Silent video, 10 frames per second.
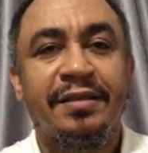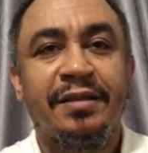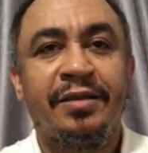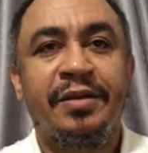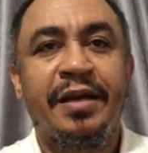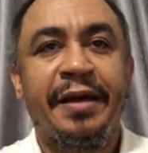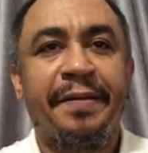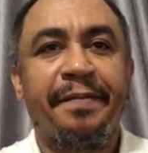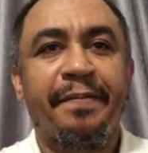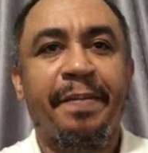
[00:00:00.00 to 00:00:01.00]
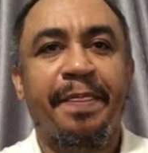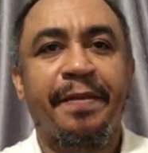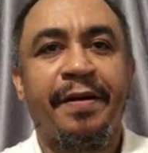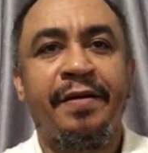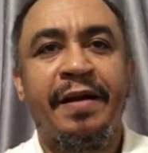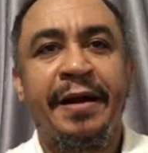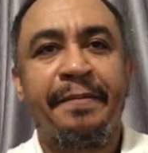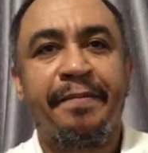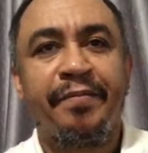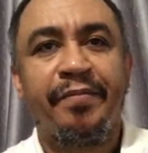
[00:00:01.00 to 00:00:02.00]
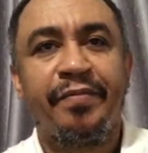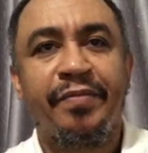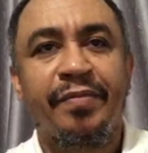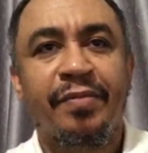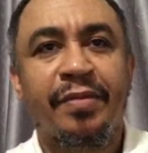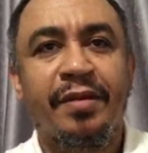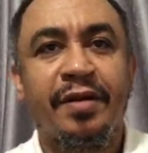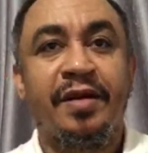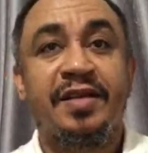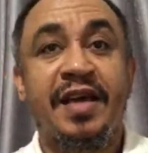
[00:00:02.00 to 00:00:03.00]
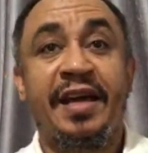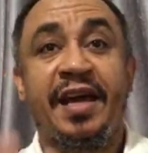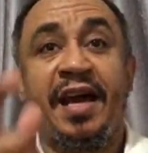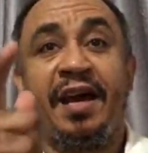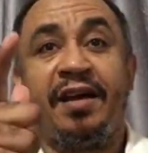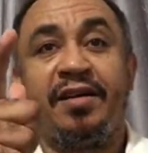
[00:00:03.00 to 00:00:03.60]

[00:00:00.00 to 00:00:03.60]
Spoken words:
Okay. All right. Take care.